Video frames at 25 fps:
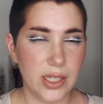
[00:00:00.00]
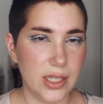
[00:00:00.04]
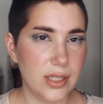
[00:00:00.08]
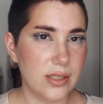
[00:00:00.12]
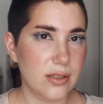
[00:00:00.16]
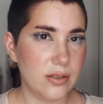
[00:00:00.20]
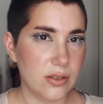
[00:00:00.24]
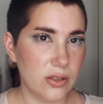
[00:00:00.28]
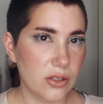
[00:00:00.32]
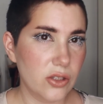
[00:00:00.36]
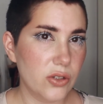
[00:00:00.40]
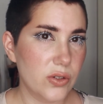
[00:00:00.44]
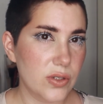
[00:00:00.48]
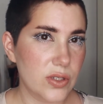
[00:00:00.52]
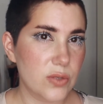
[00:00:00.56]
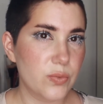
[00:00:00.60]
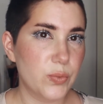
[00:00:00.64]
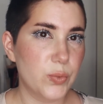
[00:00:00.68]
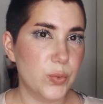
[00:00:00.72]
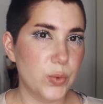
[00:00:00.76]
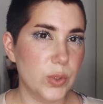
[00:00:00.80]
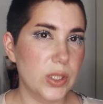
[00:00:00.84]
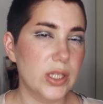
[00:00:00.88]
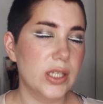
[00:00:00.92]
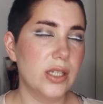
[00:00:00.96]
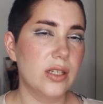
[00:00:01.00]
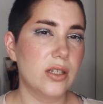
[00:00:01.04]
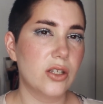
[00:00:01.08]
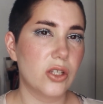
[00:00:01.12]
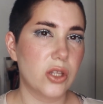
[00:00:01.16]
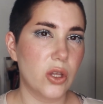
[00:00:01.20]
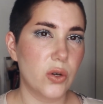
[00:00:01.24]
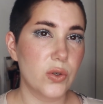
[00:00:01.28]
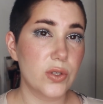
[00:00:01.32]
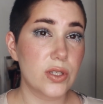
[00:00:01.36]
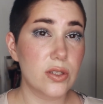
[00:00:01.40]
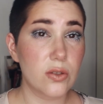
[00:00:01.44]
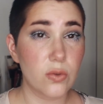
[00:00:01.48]
it looks really
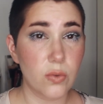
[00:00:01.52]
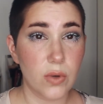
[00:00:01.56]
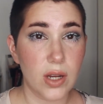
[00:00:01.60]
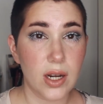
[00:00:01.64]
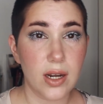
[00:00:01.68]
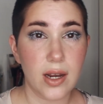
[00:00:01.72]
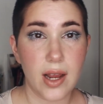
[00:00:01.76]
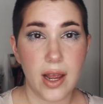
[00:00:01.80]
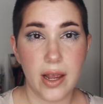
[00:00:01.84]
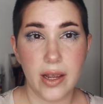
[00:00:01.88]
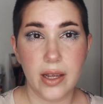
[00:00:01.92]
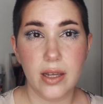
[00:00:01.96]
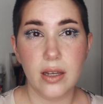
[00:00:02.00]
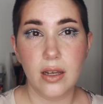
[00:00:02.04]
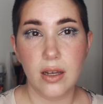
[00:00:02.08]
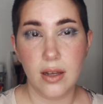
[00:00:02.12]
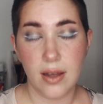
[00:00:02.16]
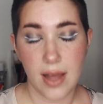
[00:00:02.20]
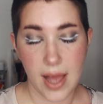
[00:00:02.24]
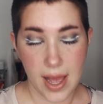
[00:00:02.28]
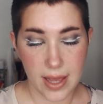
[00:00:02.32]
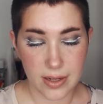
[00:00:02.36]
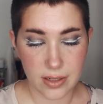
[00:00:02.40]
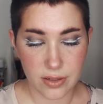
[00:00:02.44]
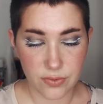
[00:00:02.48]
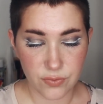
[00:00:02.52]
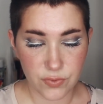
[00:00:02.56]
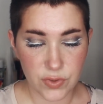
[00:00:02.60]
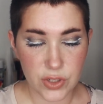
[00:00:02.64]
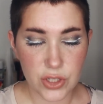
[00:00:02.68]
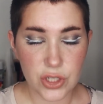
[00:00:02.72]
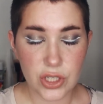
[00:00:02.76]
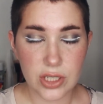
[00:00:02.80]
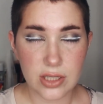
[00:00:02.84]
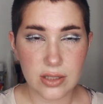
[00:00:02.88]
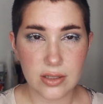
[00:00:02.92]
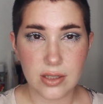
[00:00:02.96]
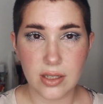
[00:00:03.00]
close to what I had
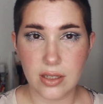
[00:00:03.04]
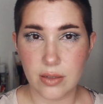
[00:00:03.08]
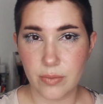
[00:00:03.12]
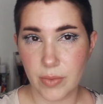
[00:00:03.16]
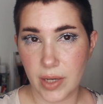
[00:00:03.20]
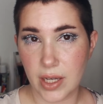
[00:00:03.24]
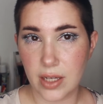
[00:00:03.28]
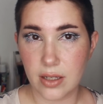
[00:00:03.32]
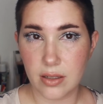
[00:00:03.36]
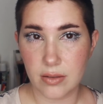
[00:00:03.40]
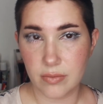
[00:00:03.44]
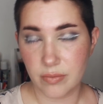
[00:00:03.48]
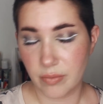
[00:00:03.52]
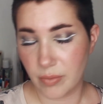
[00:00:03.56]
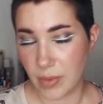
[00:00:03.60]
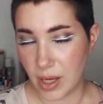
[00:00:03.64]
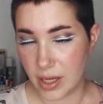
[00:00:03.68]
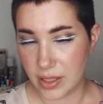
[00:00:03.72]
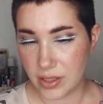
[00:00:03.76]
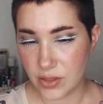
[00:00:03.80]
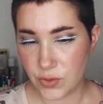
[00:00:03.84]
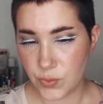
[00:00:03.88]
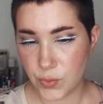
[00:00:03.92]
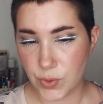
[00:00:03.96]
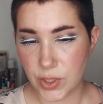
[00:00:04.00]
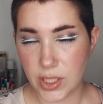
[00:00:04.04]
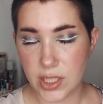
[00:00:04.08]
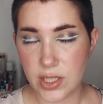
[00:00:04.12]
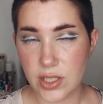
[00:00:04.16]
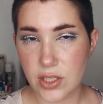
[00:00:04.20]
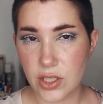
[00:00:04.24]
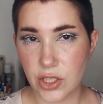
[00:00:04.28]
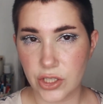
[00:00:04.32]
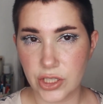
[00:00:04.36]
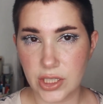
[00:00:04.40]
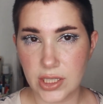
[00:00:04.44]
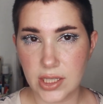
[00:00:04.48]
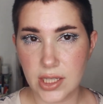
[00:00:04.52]
envisioned in my mind when I
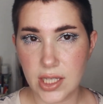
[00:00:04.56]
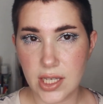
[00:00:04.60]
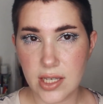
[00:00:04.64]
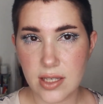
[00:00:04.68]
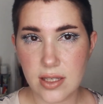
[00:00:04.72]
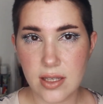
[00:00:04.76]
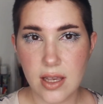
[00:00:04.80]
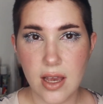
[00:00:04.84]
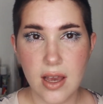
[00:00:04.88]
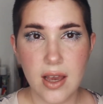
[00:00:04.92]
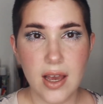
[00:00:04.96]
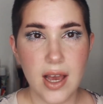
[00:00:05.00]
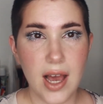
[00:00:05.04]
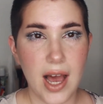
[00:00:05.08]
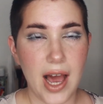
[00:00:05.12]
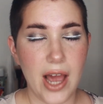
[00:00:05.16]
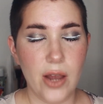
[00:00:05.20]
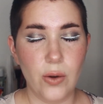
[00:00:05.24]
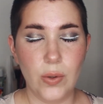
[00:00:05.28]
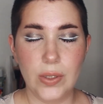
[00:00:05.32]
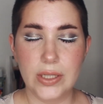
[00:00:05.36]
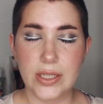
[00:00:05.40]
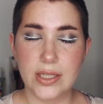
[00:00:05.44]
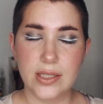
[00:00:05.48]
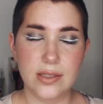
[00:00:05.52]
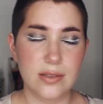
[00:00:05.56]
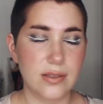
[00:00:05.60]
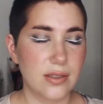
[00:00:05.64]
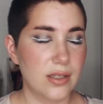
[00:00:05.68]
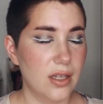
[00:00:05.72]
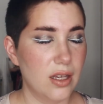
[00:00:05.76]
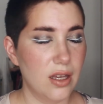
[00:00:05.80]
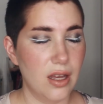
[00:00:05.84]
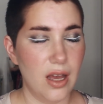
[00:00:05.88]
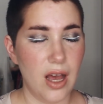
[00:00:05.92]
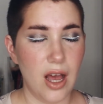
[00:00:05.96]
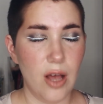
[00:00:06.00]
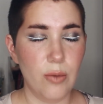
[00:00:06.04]
started this. I wanted
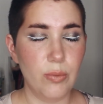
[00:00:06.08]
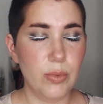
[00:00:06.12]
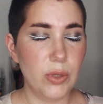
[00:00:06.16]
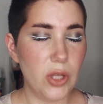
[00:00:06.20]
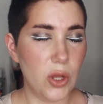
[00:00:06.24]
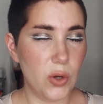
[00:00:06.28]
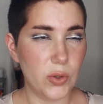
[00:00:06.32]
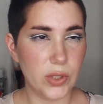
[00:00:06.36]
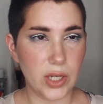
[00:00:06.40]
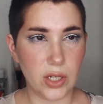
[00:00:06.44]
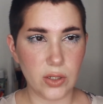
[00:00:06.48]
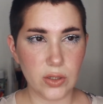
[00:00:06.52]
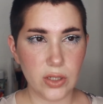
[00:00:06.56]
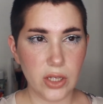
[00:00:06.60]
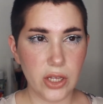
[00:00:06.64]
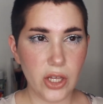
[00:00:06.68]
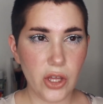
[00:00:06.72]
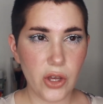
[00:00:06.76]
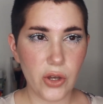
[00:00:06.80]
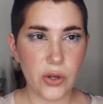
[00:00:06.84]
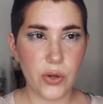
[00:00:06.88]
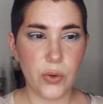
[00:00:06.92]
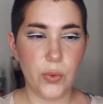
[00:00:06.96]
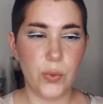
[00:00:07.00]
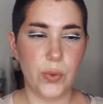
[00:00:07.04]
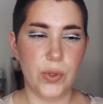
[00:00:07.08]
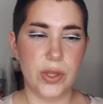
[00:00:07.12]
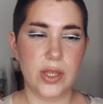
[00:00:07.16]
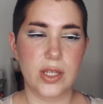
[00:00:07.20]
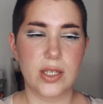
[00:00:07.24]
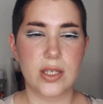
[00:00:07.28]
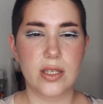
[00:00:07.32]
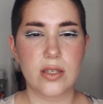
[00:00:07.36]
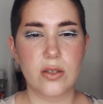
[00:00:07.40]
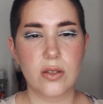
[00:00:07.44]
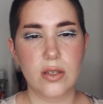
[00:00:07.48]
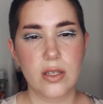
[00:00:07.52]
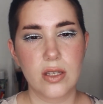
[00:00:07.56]
a blown out look with
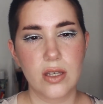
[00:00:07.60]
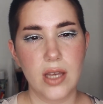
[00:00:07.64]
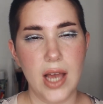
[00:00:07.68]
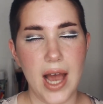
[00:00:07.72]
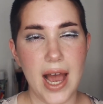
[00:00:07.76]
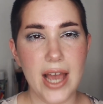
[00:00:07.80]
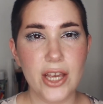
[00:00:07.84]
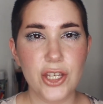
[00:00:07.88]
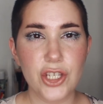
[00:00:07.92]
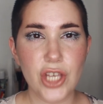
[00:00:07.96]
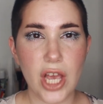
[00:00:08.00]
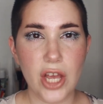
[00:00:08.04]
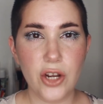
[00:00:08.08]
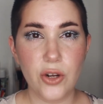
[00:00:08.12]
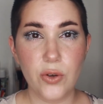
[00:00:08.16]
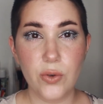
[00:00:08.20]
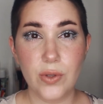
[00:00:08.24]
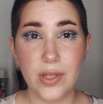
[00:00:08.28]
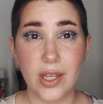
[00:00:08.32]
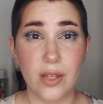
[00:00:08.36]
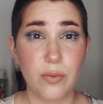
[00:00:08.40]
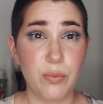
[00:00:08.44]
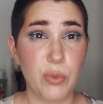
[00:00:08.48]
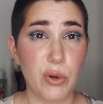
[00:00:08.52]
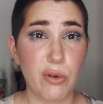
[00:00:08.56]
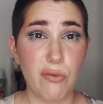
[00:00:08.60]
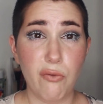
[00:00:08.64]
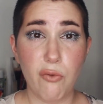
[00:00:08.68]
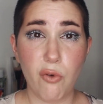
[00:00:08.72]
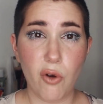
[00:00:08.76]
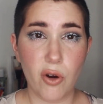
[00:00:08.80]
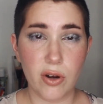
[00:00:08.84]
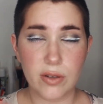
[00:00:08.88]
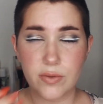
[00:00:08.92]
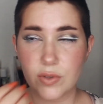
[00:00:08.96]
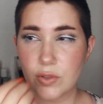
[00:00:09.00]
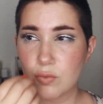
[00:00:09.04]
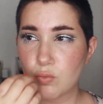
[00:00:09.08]
this eyeshadow that
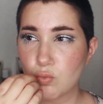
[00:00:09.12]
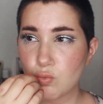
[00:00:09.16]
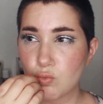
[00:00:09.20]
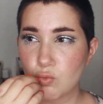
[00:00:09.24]
performed